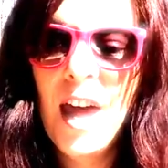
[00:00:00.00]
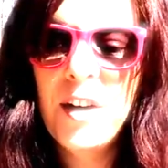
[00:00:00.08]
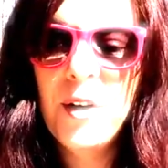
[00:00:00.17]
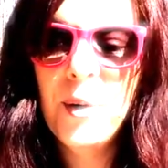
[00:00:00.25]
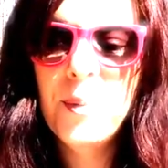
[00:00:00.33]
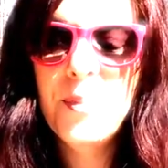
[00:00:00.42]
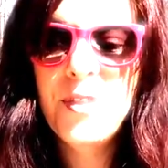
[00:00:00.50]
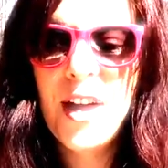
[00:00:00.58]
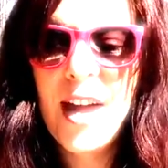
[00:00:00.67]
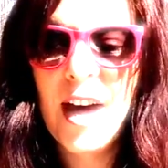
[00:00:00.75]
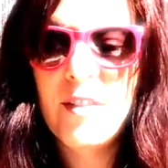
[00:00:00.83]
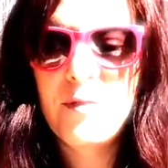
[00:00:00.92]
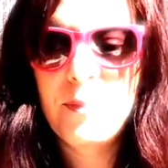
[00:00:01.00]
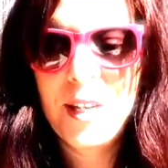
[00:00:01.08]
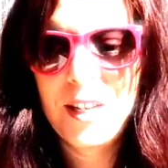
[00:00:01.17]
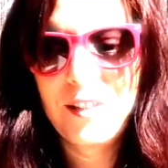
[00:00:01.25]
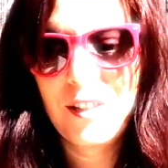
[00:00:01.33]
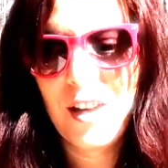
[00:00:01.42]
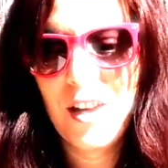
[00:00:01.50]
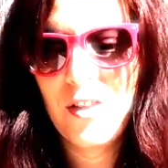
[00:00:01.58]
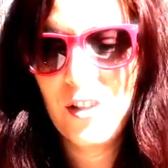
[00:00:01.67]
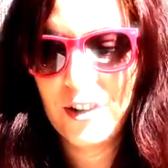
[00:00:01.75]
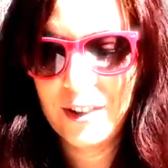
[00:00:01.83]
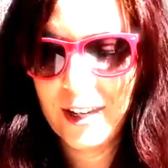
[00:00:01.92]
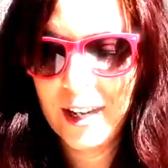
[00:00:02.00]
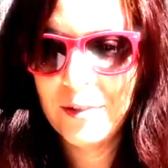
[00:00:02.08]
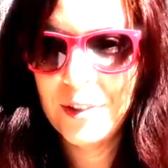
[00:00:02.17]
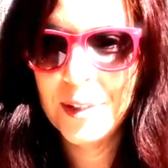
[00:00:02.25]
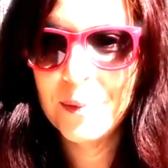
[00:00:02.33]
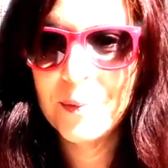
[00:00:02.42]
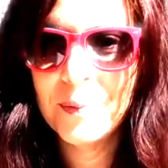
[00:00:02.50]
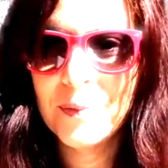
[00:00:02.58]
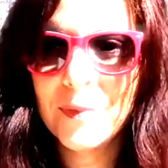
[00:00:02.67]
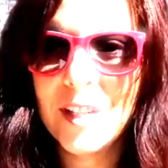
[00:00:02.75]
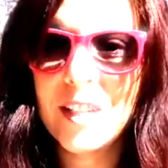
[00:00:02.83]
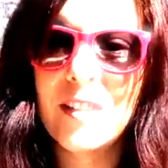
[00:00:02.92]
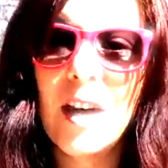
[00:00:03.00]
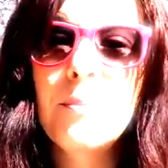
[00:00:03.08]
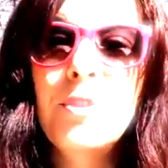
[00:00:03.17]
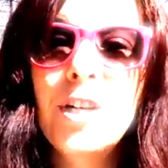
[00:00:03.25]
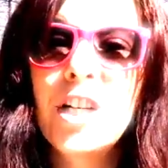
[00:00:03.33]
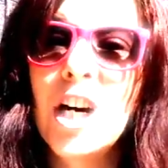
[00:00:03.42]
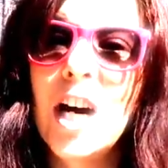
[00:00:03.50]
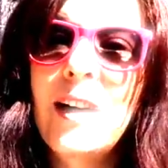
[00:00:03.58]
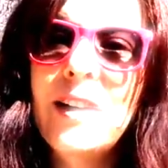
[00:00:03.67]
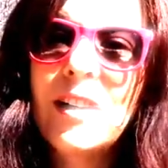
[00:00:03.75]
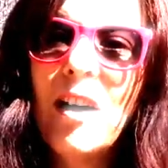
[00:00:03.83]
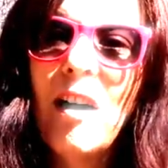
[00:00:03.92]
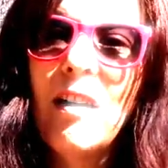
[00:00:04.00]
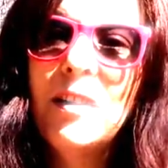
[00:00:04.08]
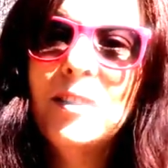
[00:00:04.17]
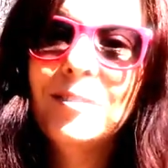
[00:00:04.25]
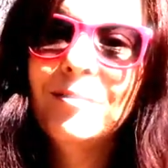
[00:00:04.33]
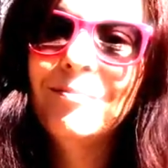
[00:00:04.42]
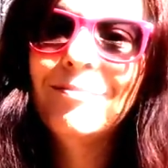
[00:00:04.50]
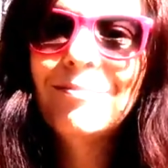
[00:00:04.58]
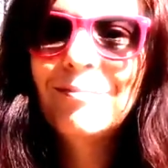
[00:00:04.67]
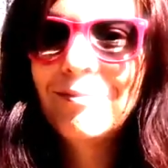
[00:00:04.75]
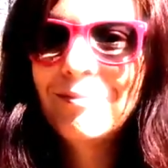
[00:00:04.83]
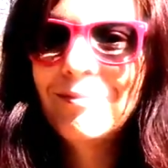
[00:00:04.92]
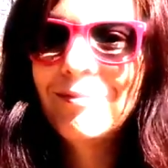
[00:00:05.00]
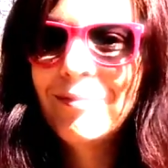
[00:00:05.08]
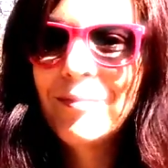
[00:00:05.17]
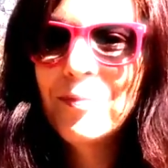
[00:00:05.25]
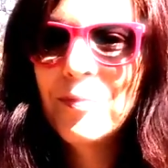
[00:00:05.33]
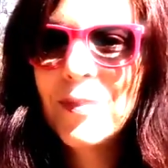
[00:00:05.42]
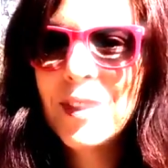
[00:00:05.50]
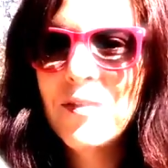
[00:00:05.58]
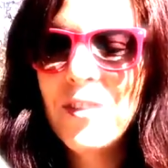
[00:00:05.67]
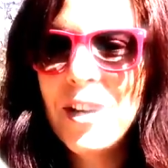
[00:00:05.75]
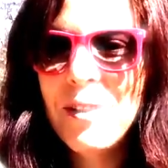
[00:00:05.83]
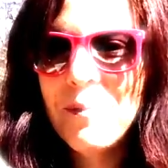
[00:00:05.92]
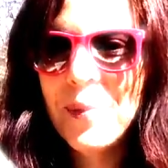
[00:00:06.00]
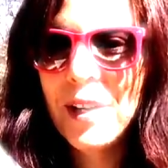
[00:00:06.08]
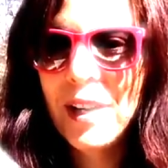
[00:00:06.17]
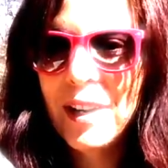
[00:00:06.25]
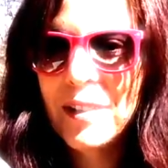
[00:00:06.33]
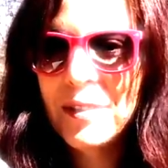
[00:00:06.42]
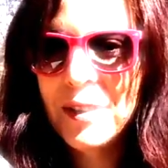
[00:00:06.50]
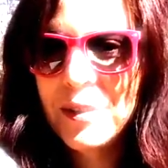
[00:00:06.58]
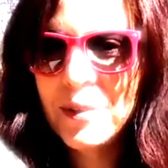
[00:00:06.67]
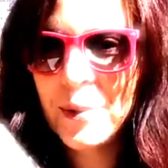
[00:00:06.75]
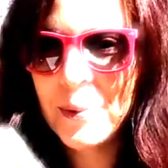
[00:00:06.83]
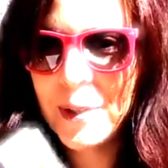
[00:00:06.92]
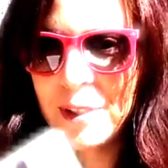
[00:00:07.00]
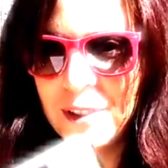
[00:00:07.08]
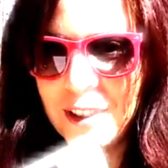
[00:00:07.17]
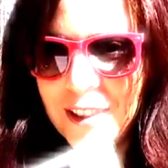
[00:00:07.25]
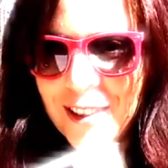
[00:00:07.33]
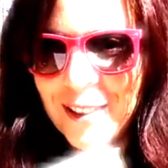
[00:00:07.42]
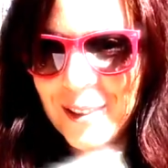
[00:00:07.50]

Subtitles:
and hope they have peace in their lives. Because I'm doing great, y'all. If any of my exes are watching.